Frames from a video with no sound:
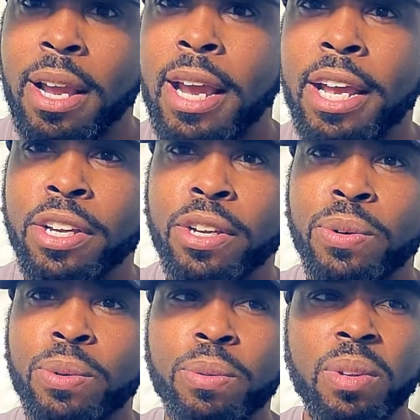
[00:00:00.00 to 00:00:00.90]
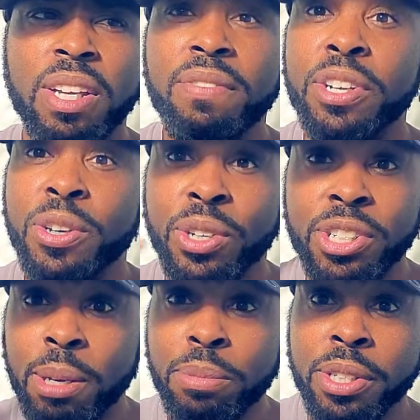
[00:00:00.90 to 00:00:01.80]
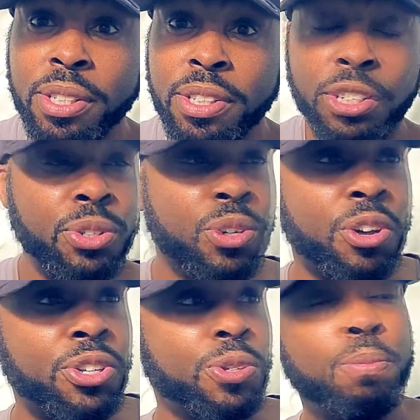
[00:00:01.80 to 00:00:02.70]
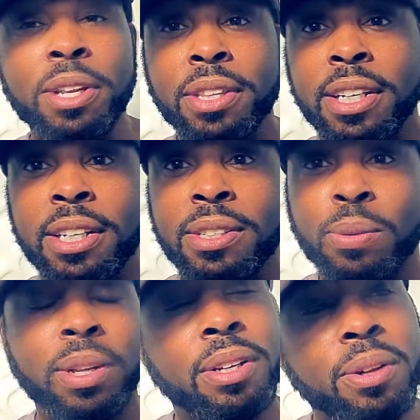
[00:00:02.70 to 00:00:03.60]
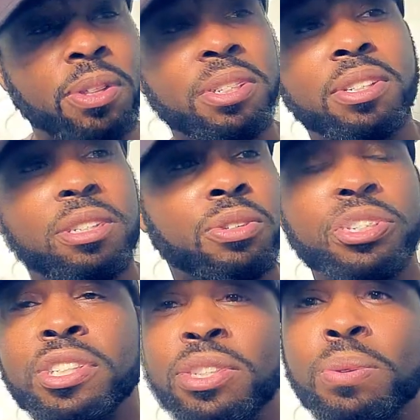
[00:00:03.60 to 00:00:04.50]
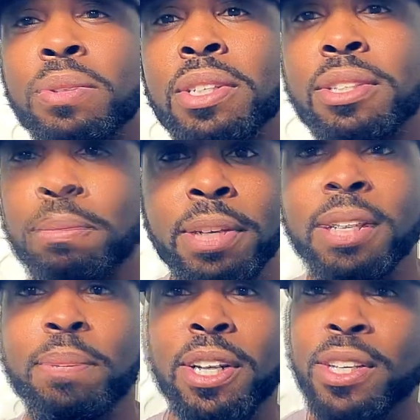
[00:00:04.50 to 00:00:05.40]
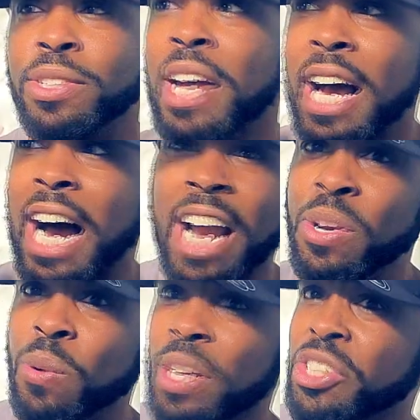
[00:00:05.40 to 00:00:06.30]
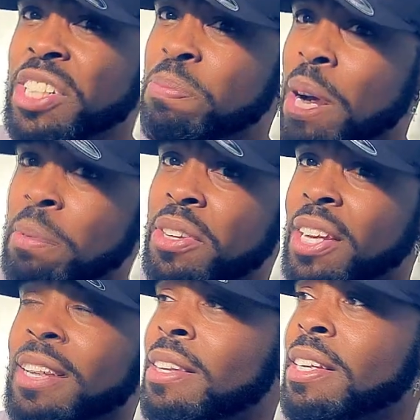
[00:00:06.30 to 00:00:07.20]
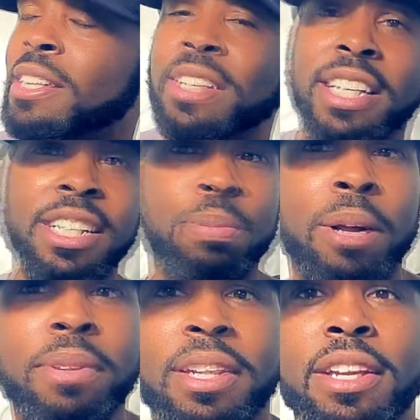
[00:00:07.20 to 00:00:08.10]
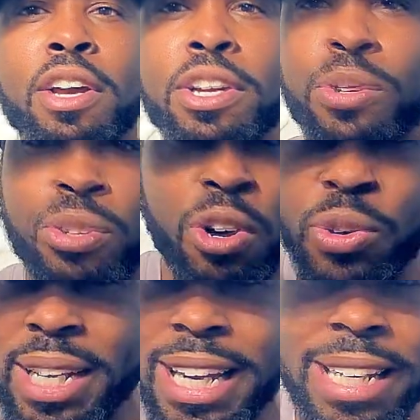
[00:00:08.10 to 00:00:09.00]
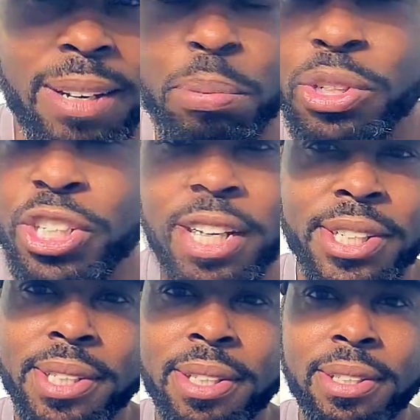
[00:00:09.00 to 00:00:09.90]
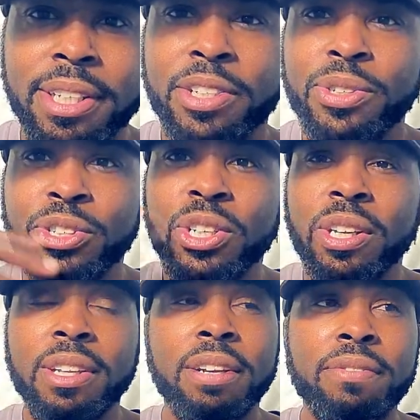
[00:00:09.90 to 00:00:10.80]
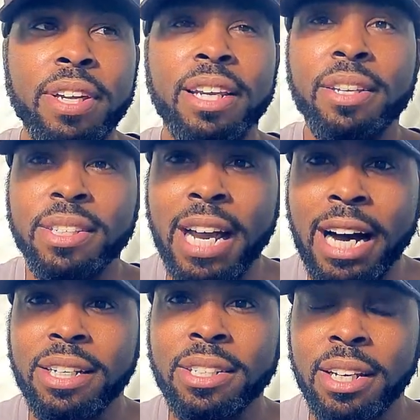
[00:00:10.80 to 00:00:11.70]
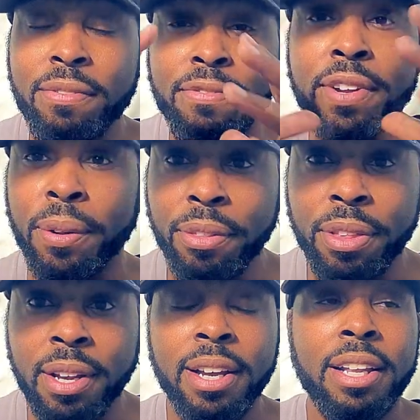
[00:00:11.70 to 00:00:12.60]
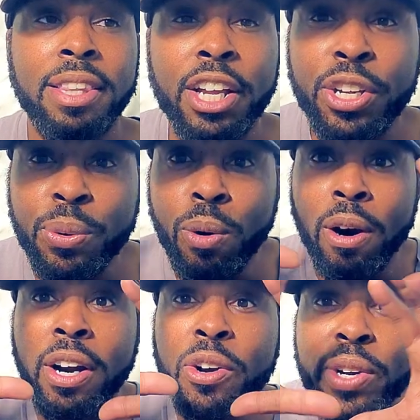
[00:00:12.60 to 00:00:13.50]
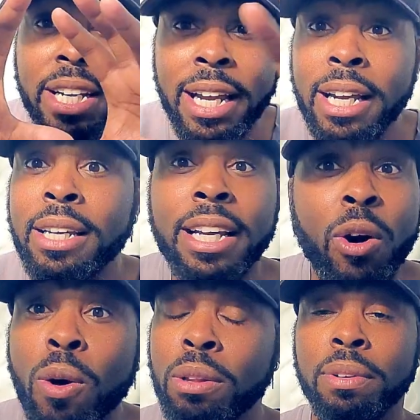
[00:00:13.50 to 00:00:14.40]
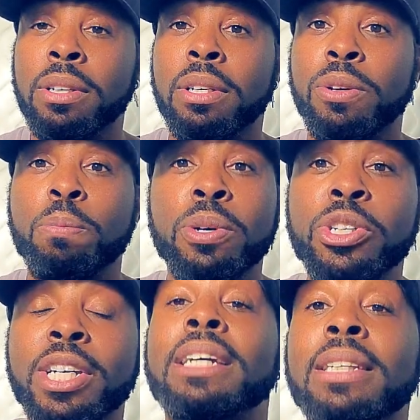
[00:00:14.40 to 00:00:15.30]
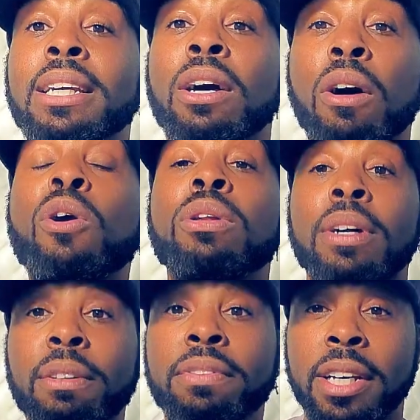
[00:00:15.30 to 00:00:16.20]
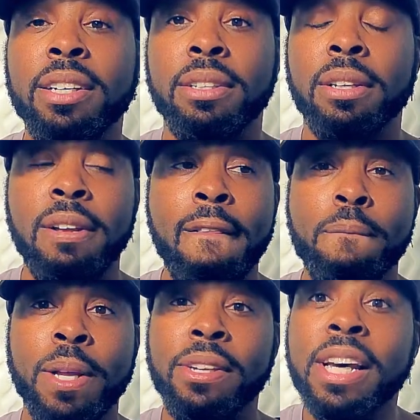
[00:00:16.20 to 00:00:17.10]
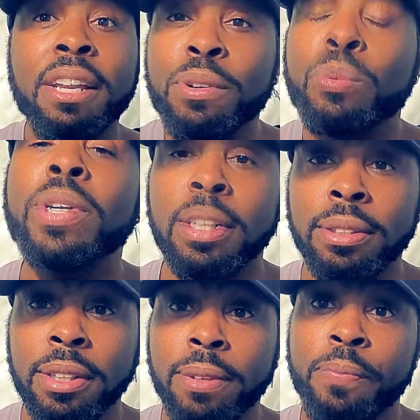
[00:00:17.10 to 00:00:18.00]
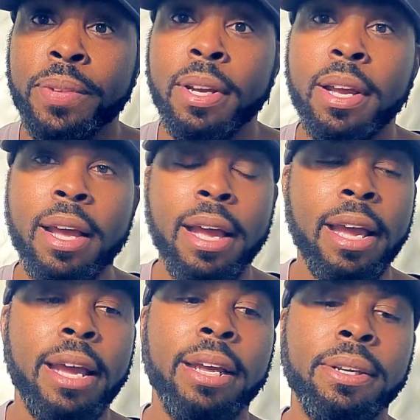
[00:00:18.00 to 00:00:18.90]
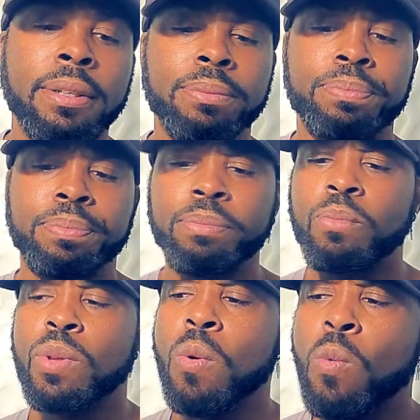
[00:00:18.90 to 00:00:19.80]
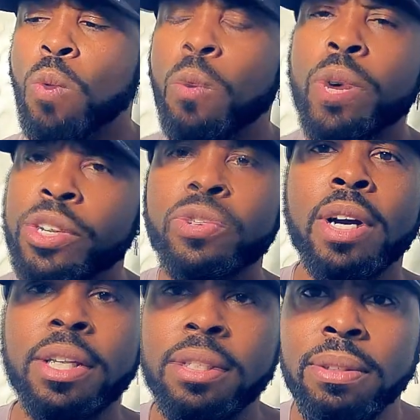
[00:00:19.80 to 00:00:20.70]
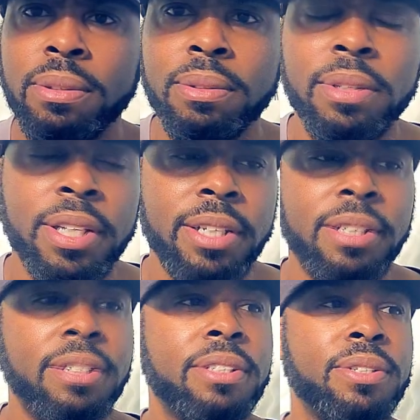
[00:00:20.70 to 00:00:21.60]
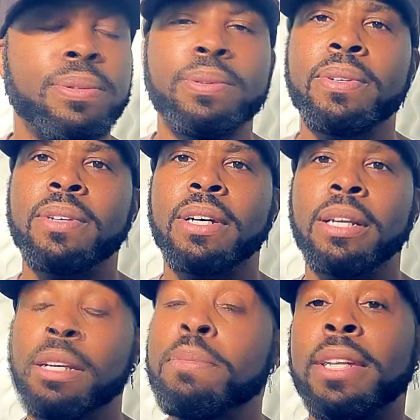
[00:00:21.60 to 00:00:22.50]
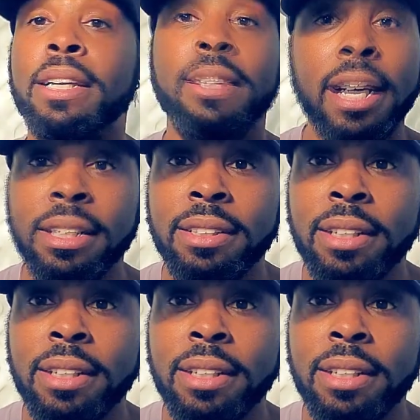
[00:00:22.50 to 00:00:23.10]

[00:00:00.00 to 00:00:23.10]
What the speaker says: And you live in your assumptions and you start assuming things. Well, so she's doing this to me because I know that she's probably thinking this and he's probably thinking. You start creating projections and you just live in toxic filth that you are creating all of it. You're projecting all of it. It's not even real. And what we're trying to do is to eliminate that